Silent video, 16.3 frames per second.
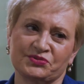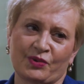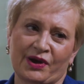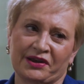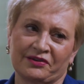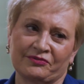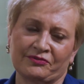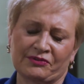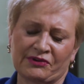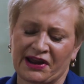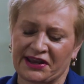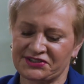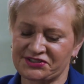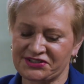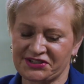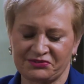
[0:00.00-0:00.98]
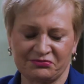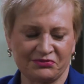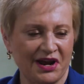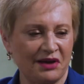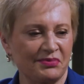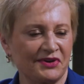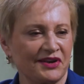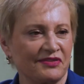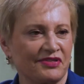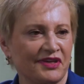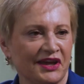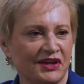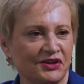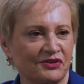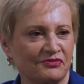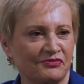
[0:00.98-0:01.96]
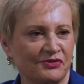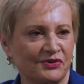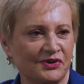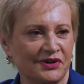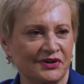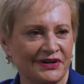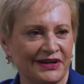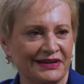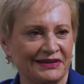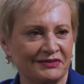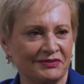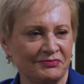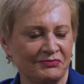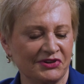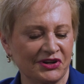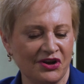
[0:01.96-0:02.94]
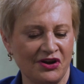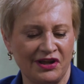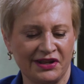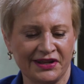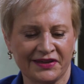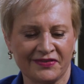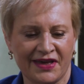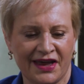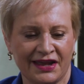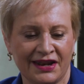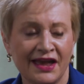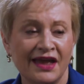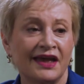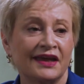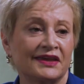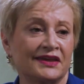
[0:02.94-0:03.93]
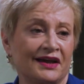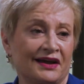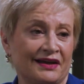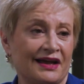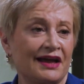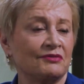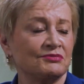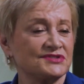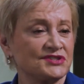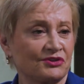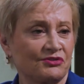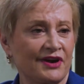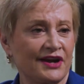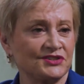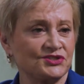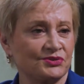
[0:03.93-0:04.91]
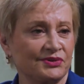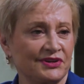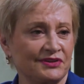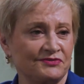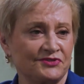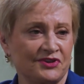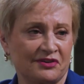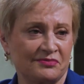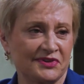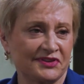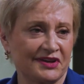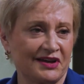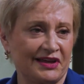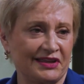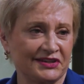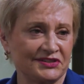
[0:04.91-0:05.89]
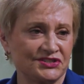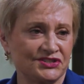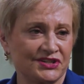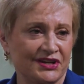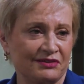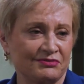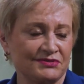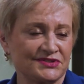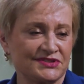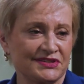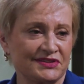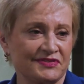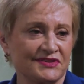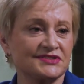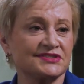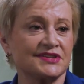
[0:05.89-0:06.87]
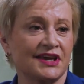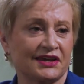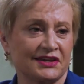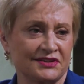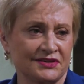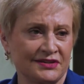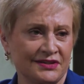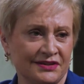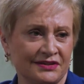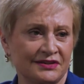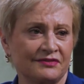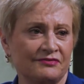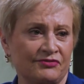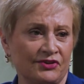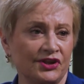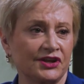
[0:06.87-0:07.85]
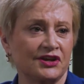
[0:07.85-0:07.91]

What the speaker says: right, Robert, and thank you for recalling that. Yeah, I was a graduate of Dartmouth College. I was in the second fully